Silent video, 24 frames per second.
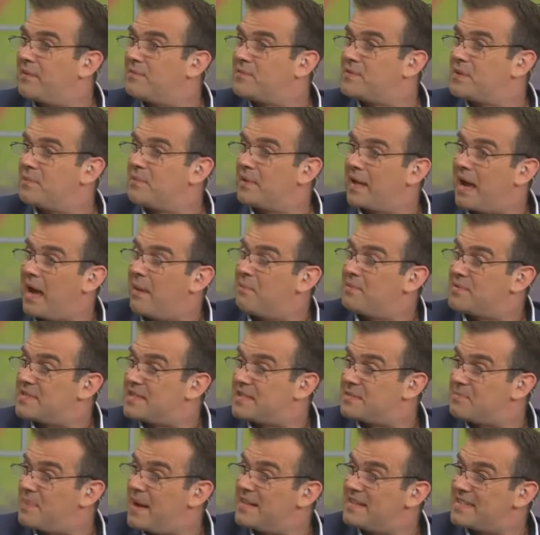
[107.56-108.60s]
Something Happens,
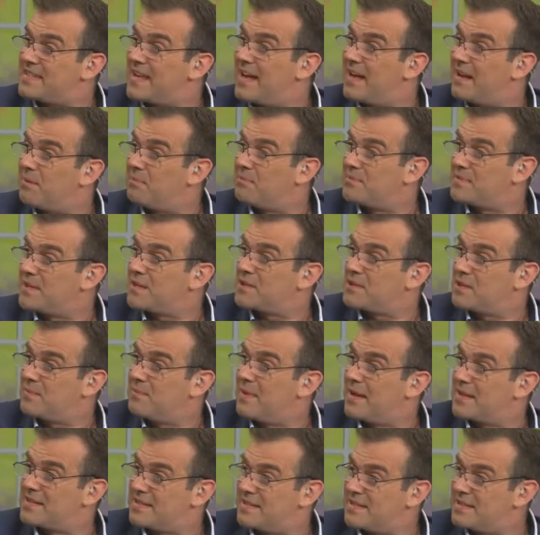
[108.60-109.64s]
his band's albums actually
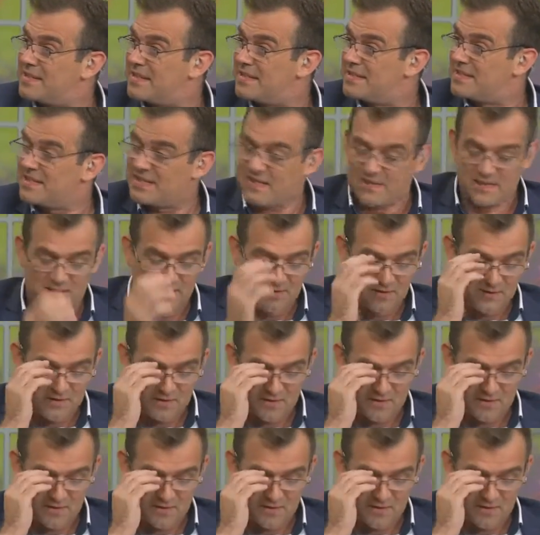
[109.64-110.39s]
makes it into your